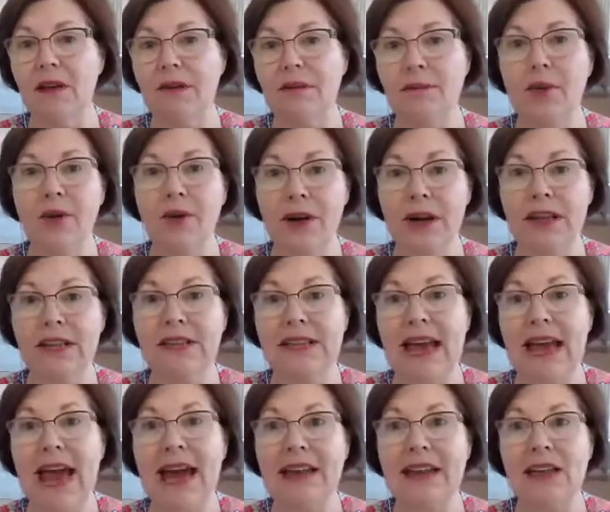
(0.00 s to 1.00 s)
products
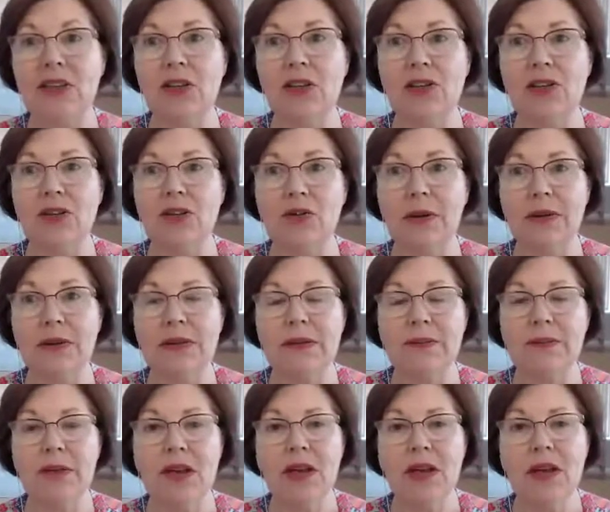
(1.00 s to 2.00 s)
added to it.
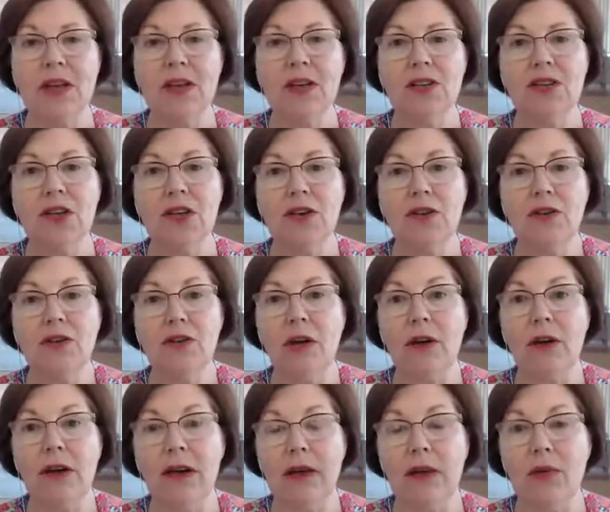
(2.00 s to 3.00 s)
So
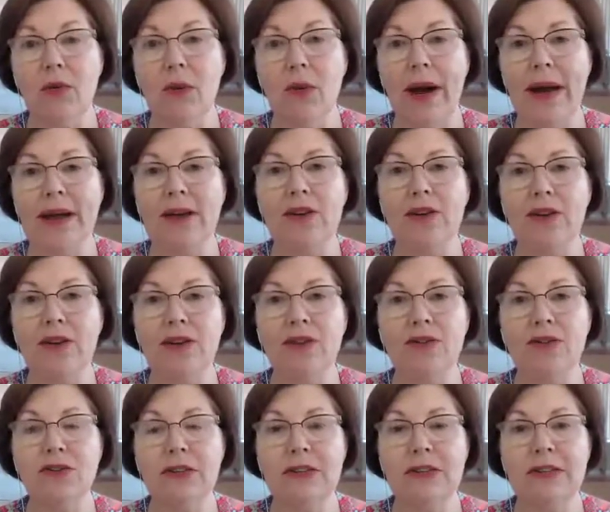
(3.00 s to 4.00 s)
the way you can
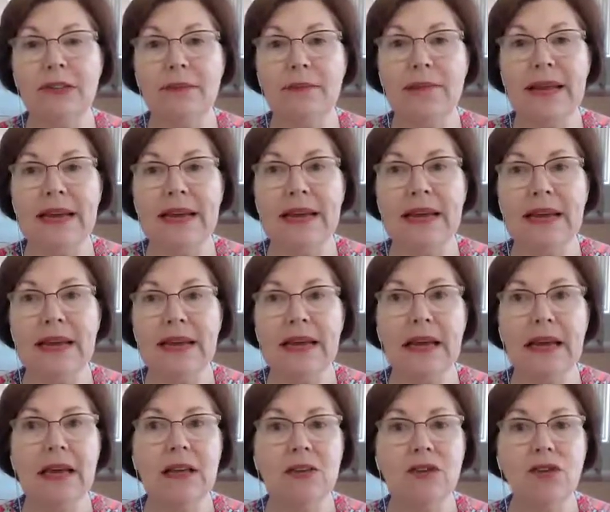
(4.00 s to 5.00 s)
do it simply
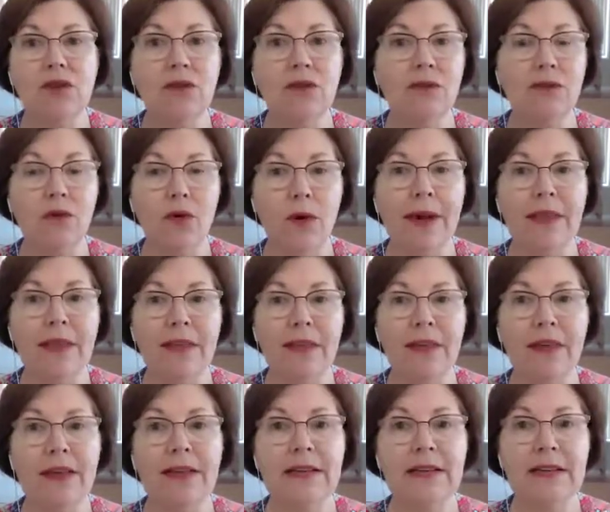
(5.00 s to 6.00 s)
is to avoid
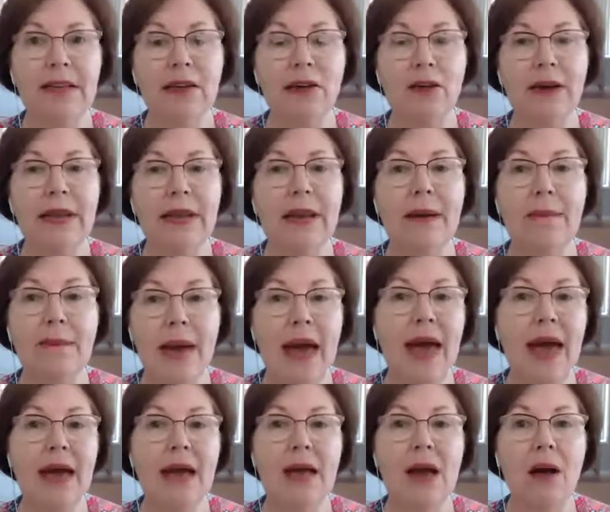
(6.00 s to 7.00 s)
things that are in a
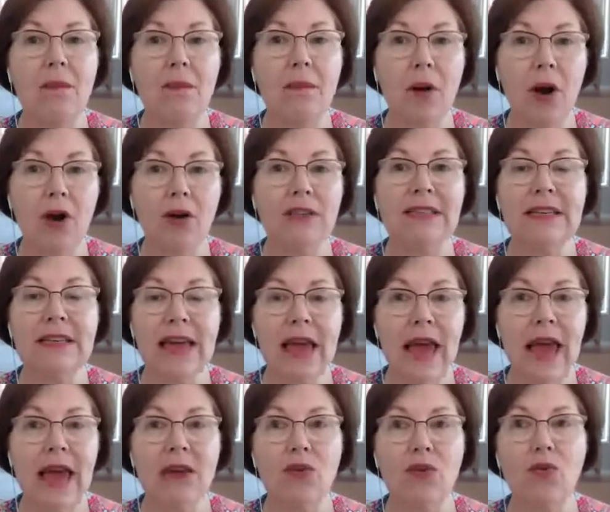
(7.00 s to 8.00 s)
bag, box,
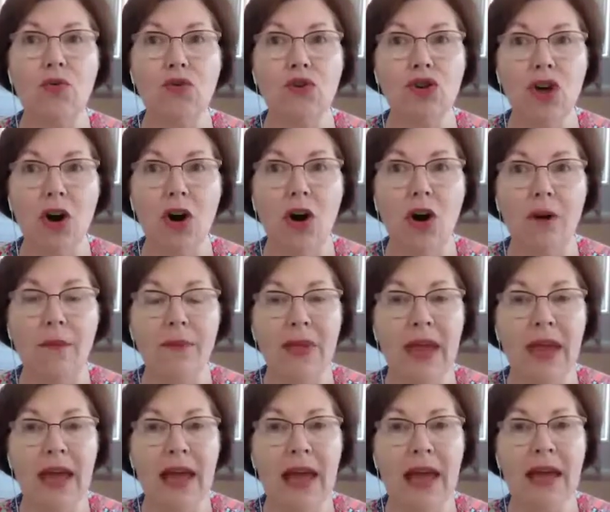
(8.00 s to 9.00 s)
can, or jar.
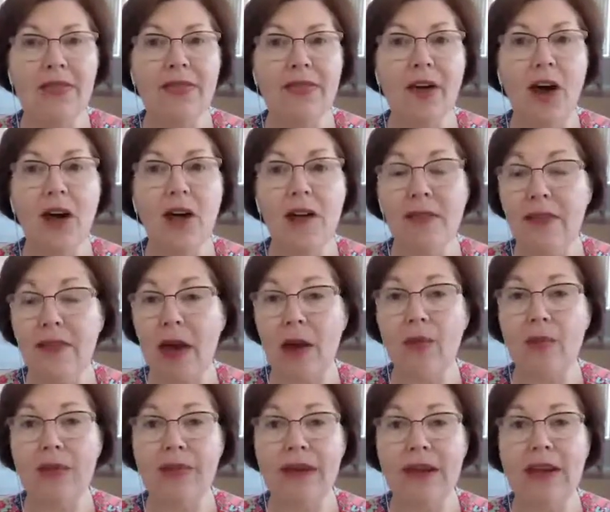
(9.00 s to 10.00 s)
And that they
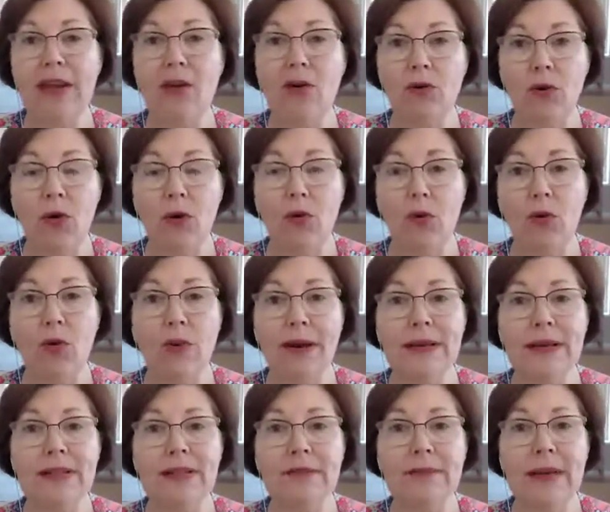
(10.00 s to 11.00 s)
will then
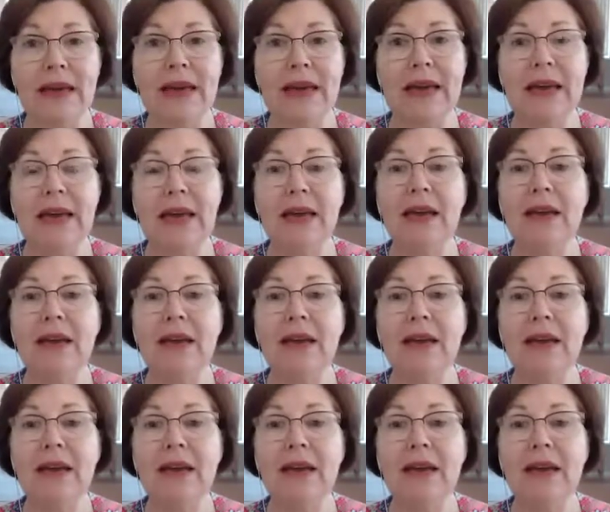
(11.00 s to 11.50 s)
always be